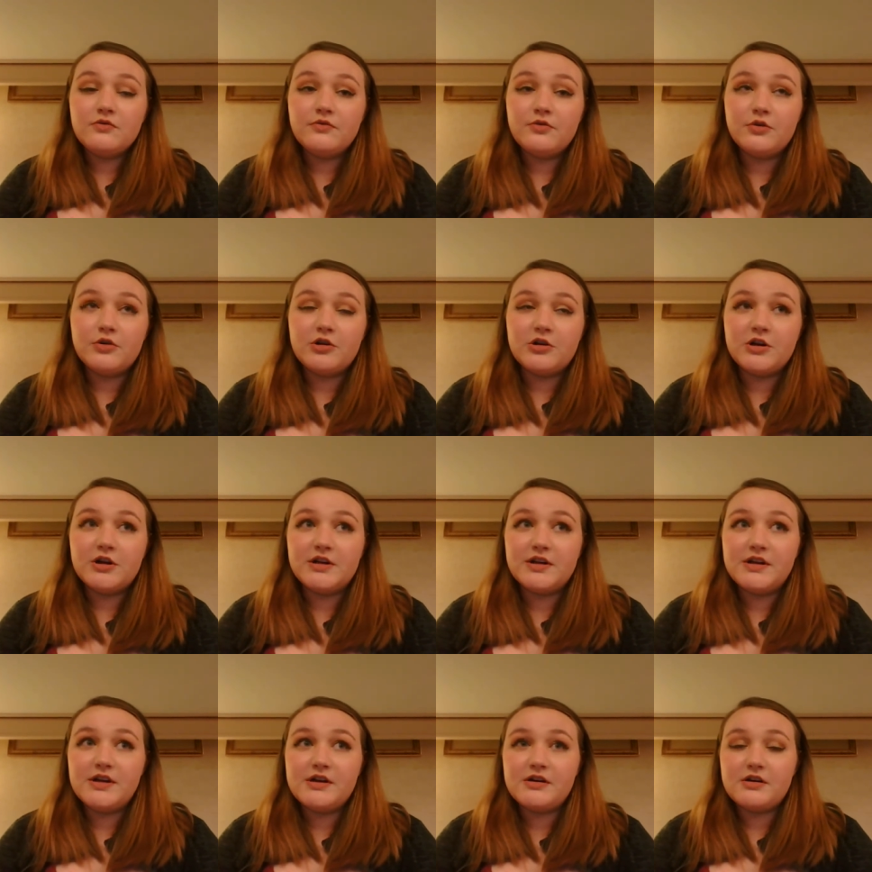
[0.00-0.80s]
for
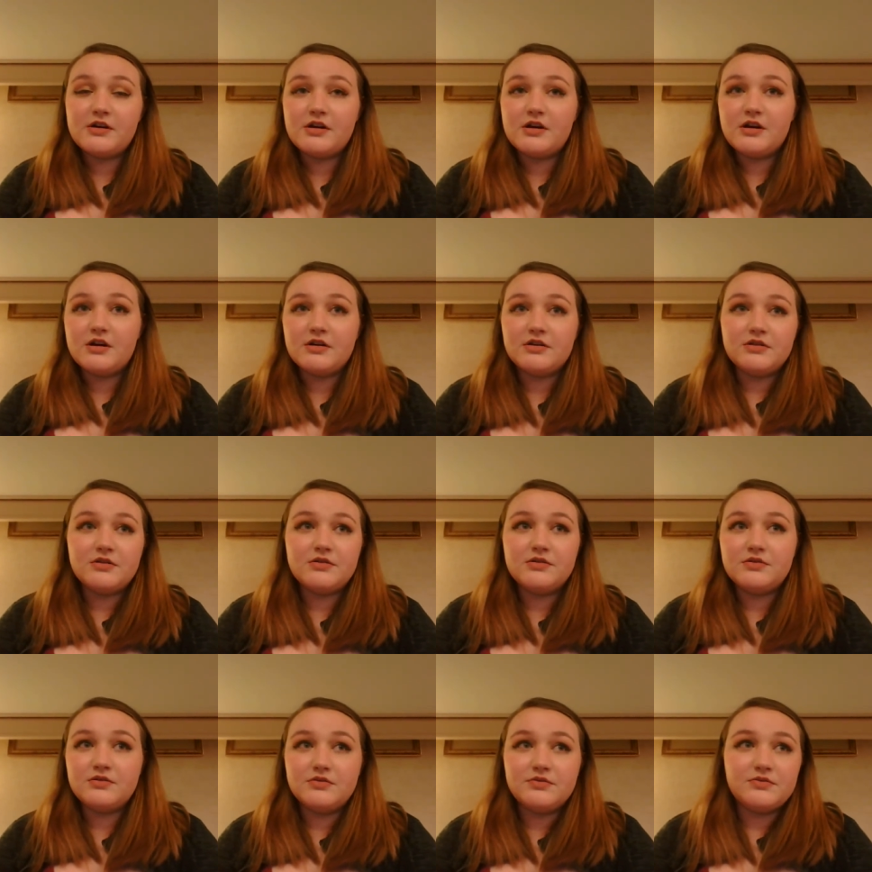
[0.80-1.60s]
a year
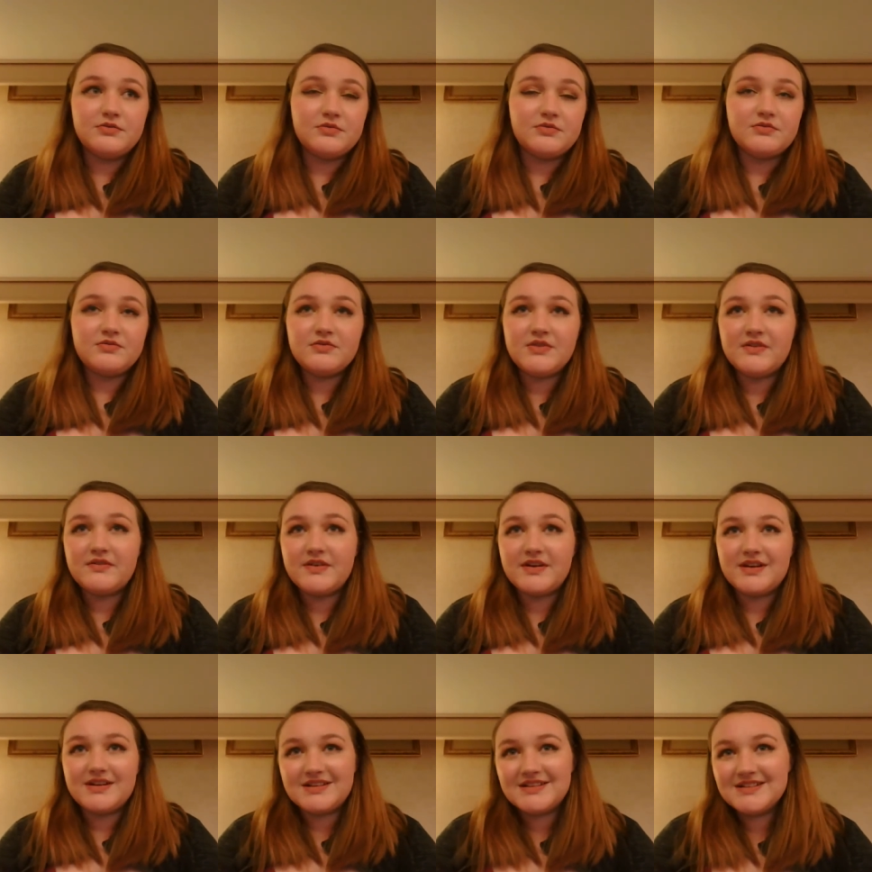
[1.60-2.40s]
of
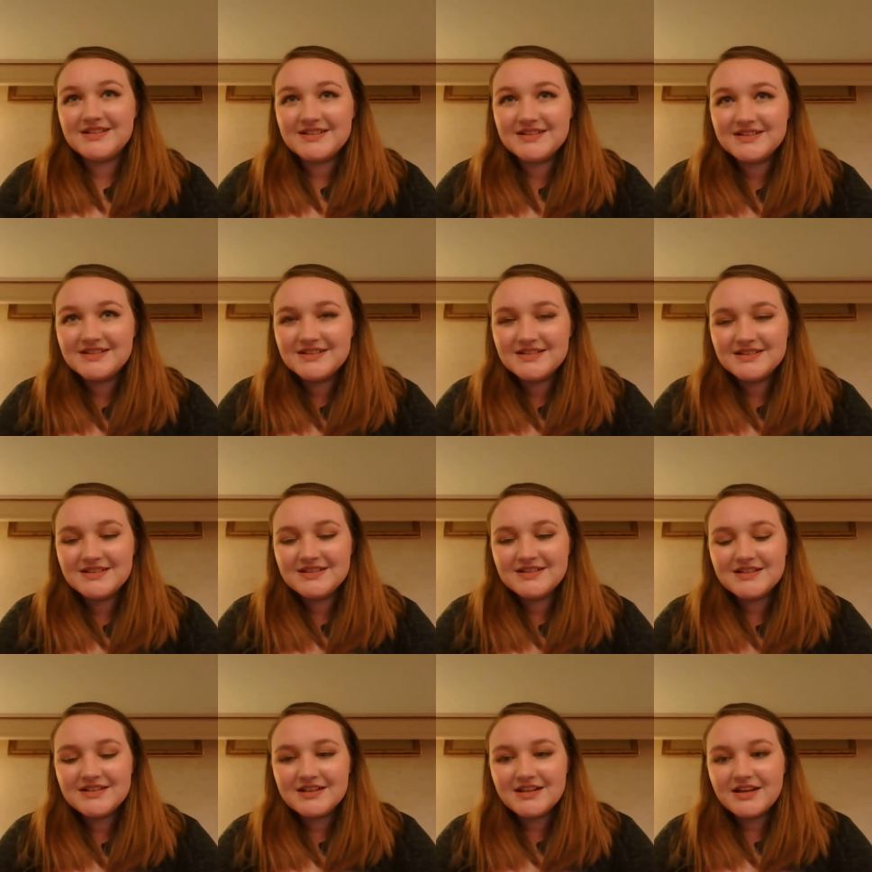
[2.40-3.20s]
living
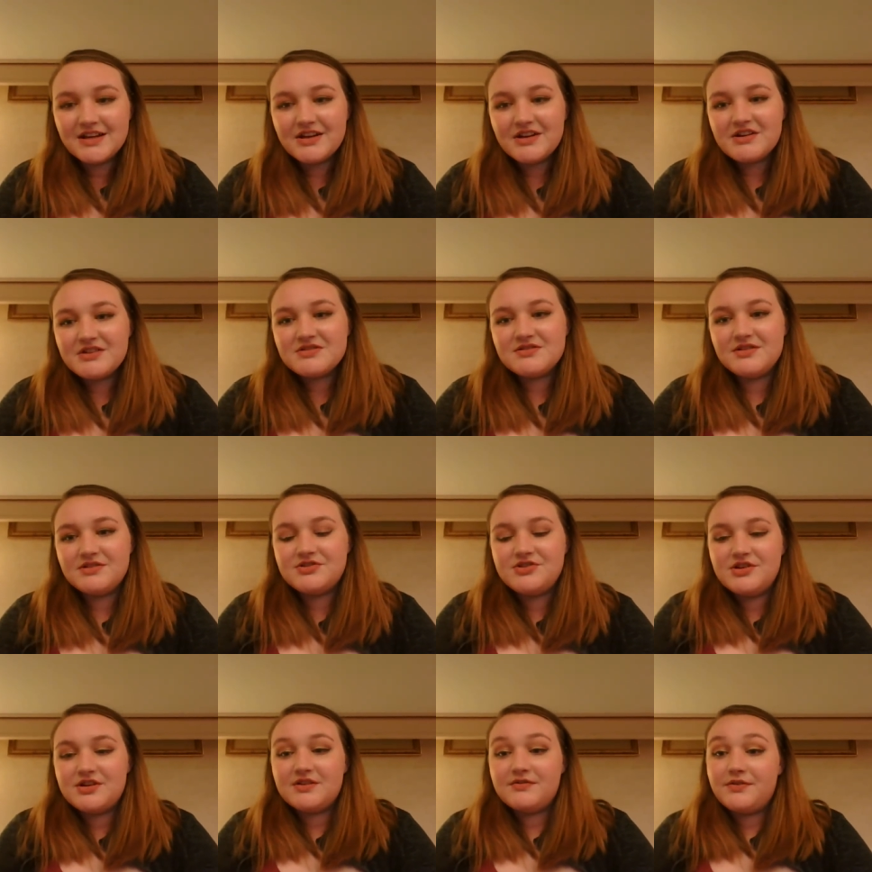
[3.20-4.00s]
so
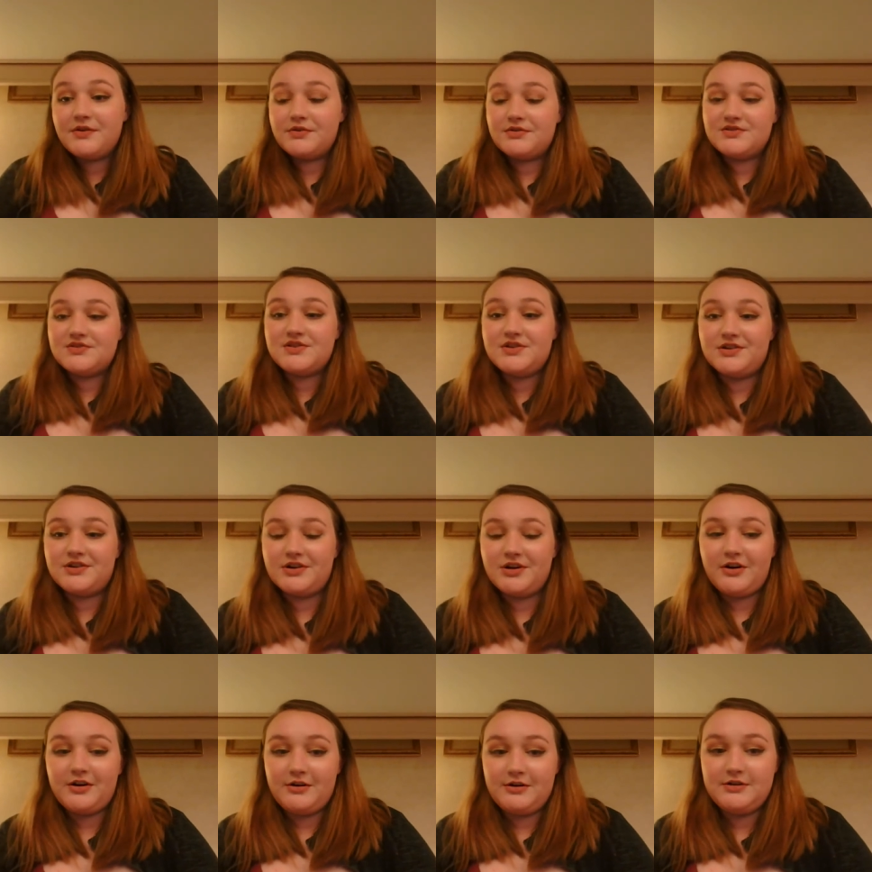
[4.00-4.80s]
she could focus on
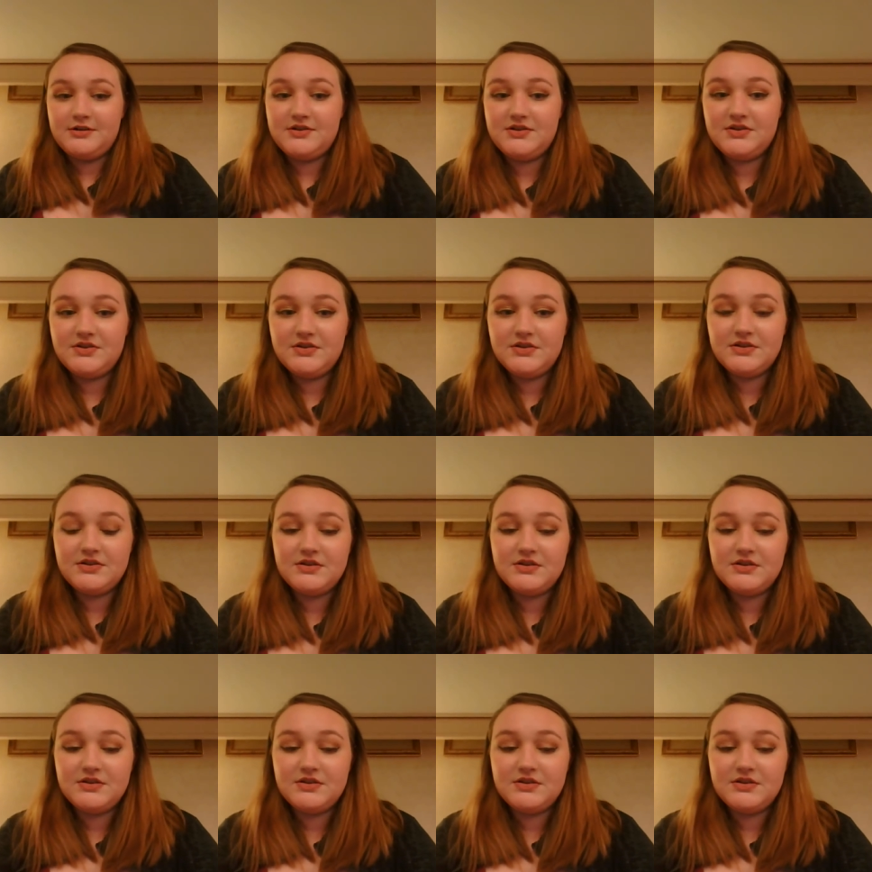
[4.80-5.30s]
her art.